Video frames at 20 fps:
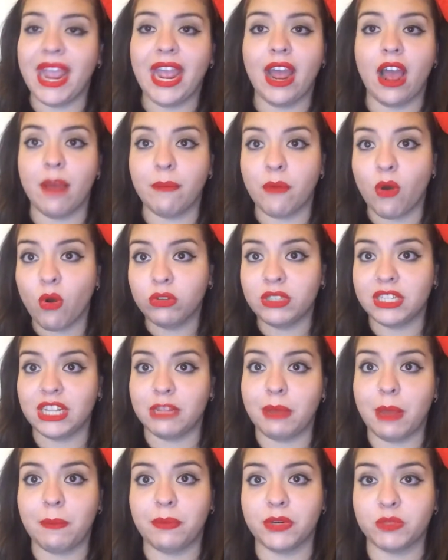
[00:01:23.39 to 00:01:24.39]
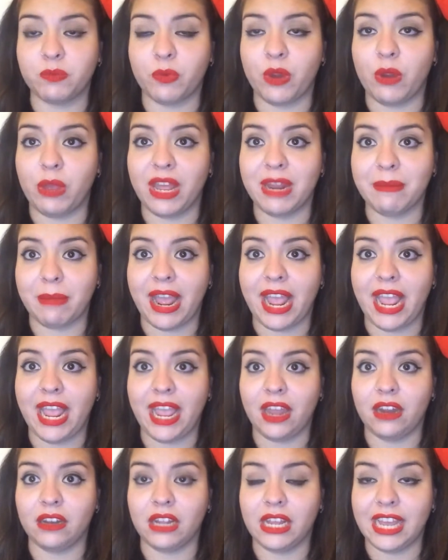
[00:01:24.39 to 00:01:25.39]
I'm holding the pepper spray in my
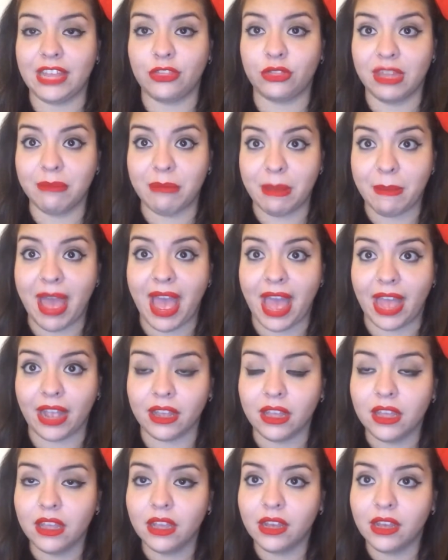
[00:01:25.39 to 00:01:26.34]
hand, like in my bag,